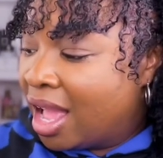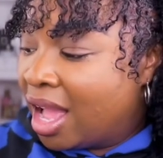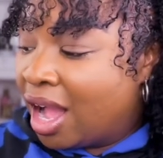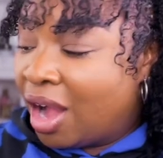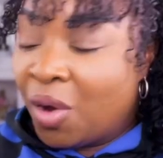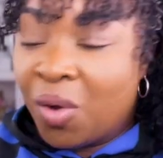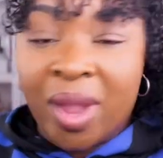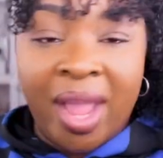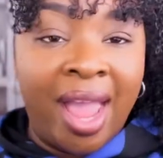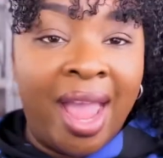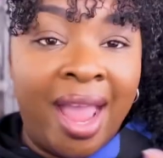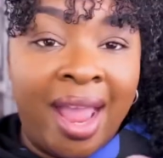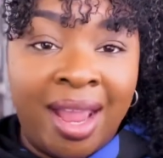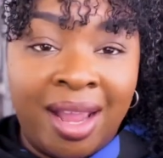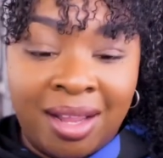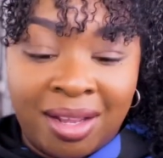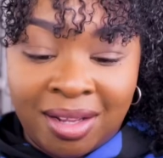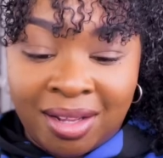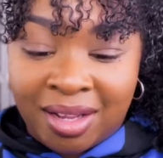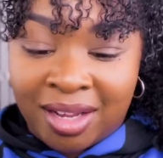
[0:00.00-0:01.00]

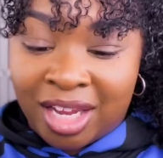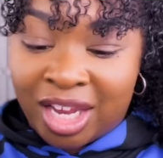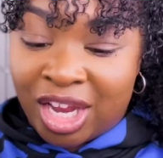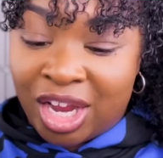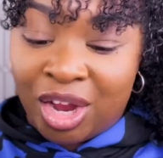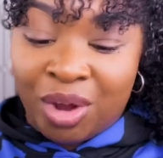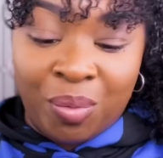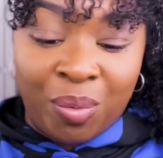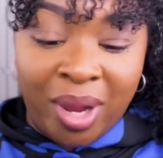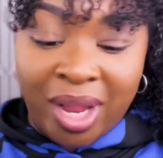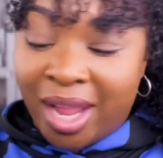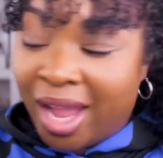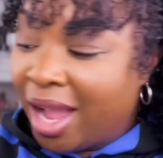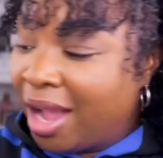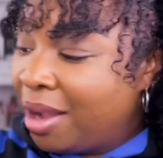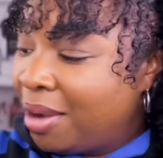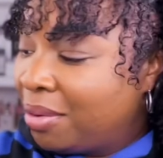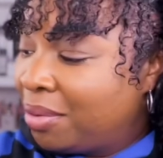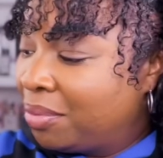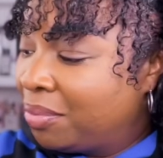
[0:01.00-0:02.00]
Okay, here we
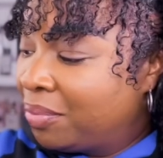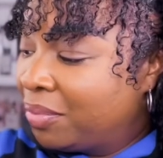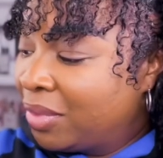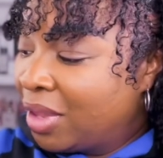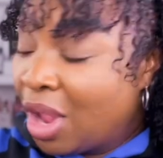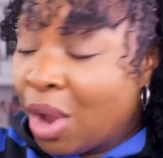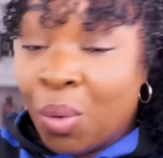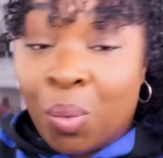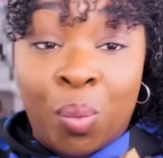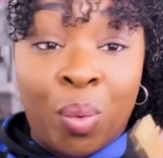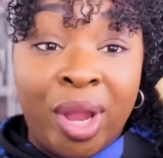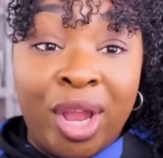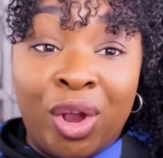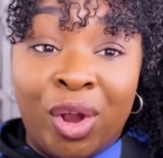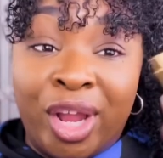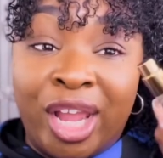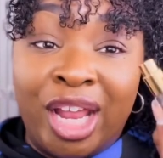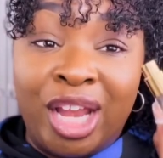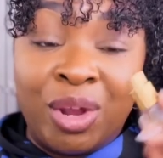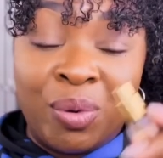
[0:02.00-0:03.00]
go. We are
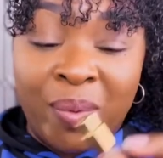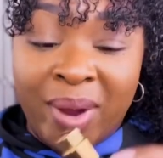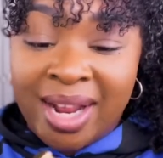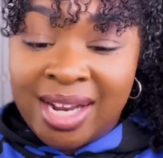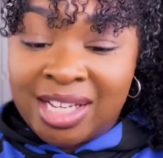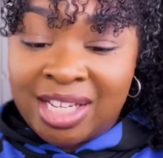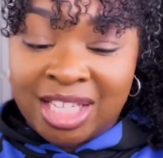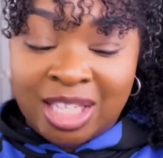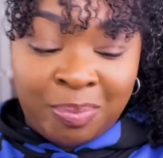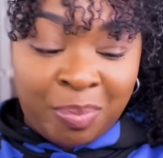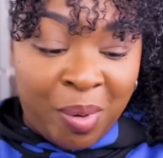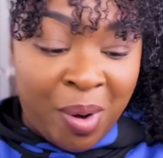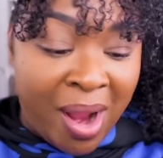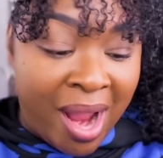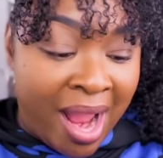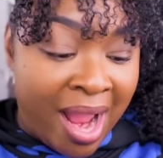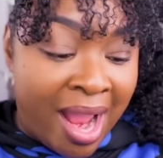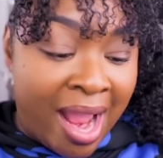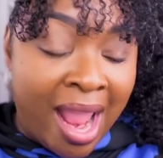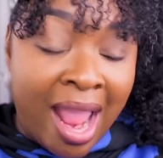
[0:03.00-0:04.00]
getting ready to
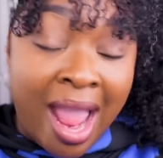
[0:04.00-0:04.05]
spray.